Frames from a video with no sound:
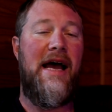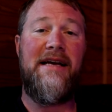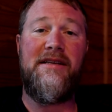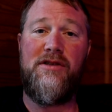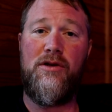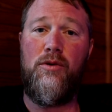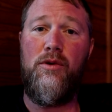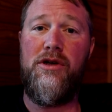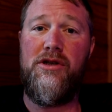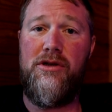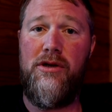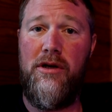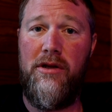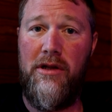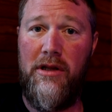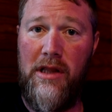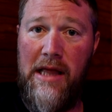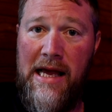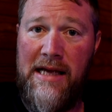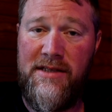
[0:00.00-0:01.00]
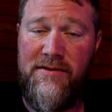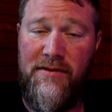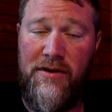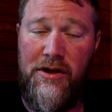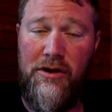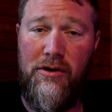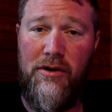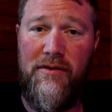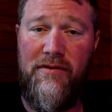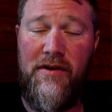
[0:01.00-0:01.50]
I asked the question on the last
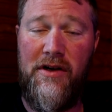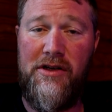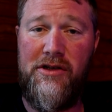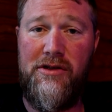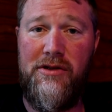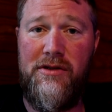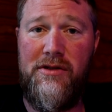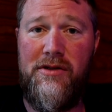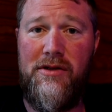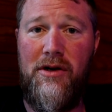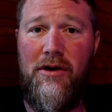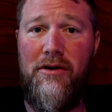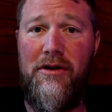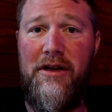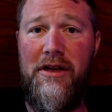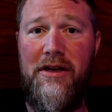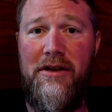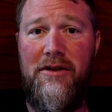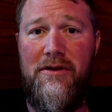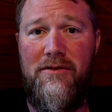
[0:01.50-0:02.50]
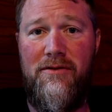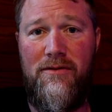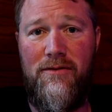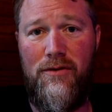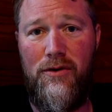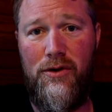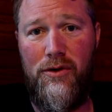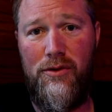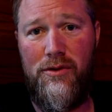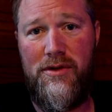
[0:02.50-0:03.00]
video if I should start eating
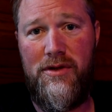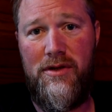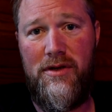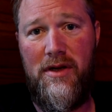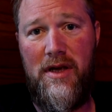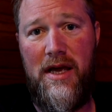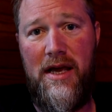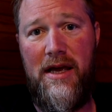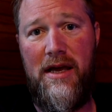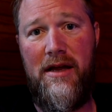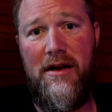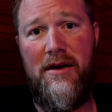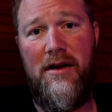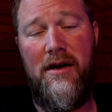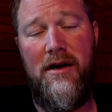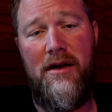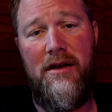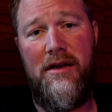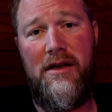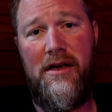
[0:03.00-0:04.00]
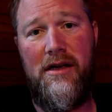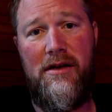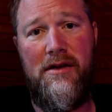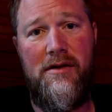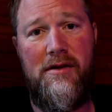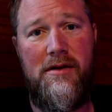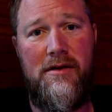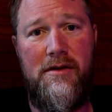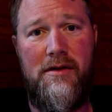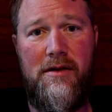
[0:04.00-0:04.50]
fruit and
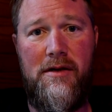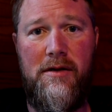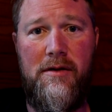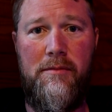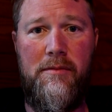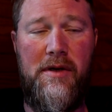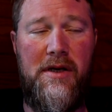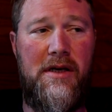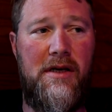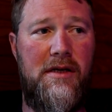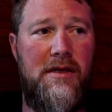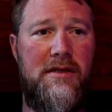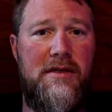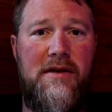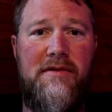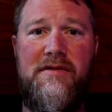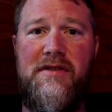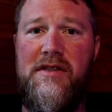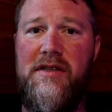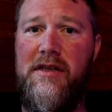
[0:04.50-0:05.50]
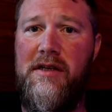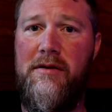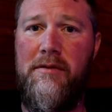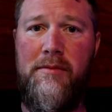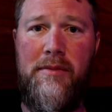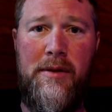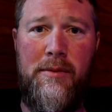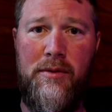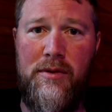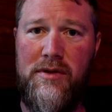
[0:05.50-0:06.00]
honey, because I've seen
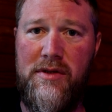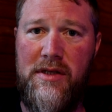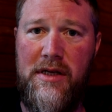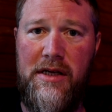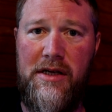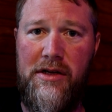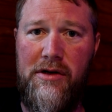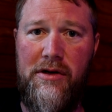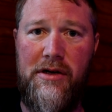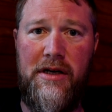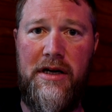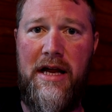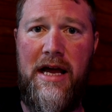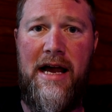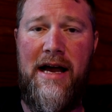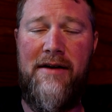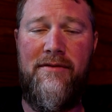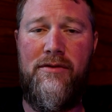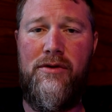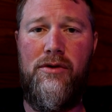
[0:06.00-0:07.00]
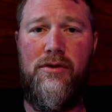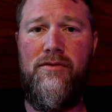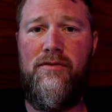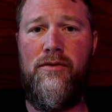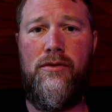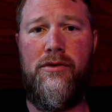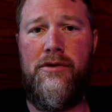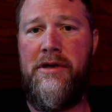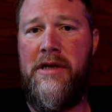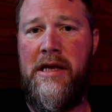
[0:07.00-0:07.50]
people say you're gonna have to
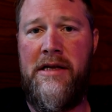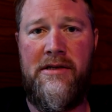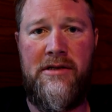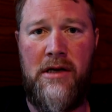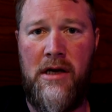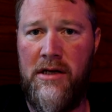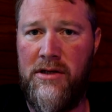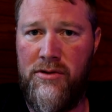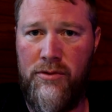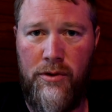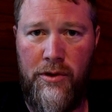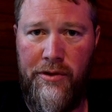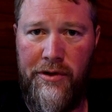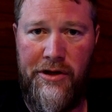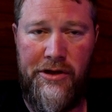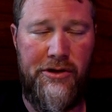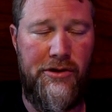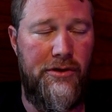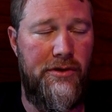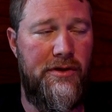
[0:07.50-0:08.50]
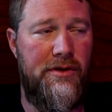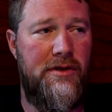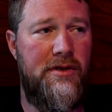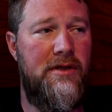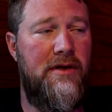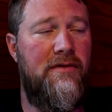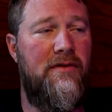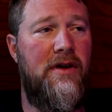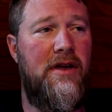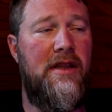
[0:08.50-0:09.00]
for testosterone issues and
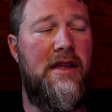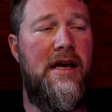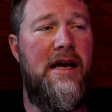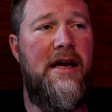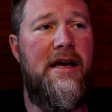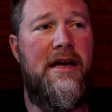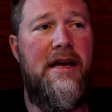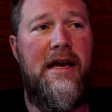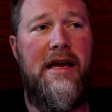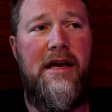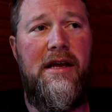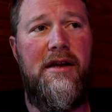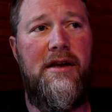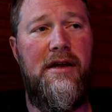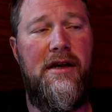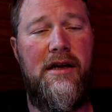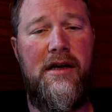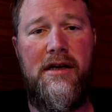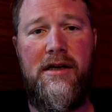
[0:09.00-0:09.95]
stuff like that. And